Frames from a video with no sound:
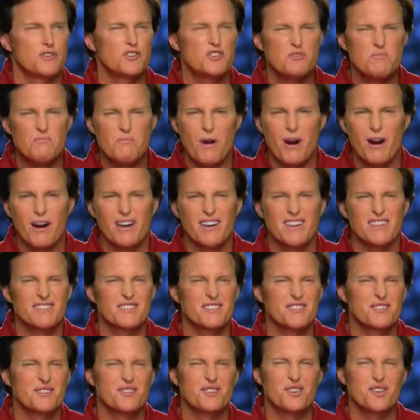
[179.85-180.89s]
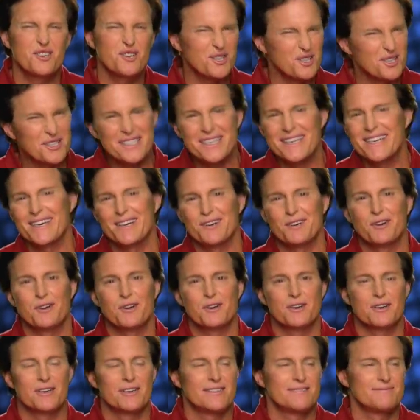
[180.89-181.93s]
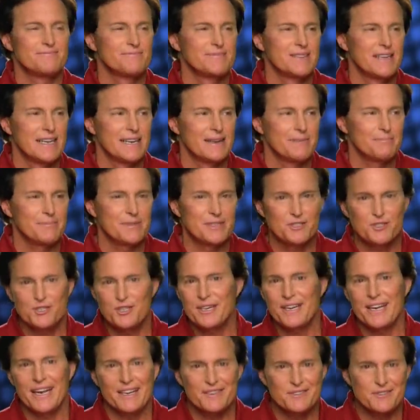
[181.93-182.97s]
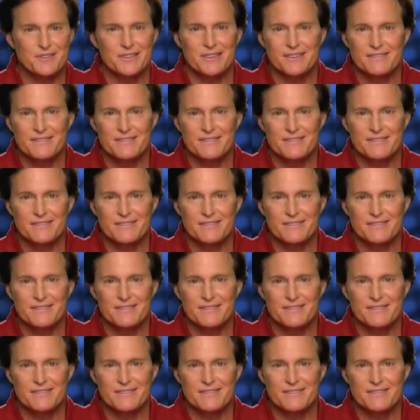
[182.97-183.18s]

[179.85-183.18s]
smart, good little girl. I mean, she gets